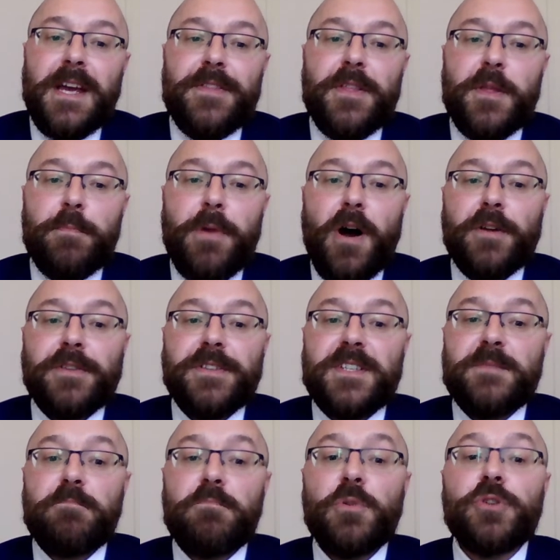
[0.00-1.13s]
then the
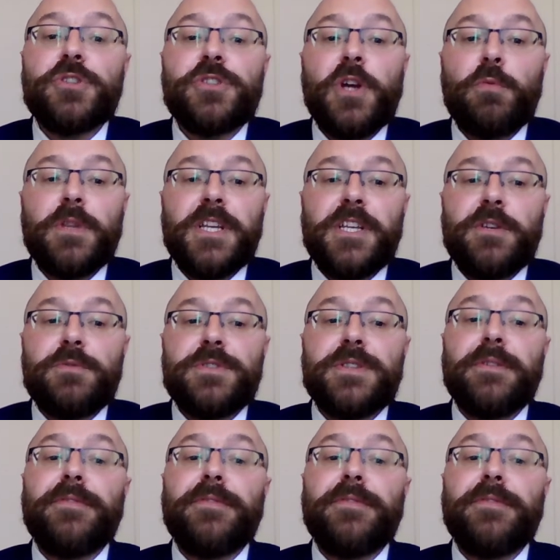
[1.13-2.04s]
parties must only use the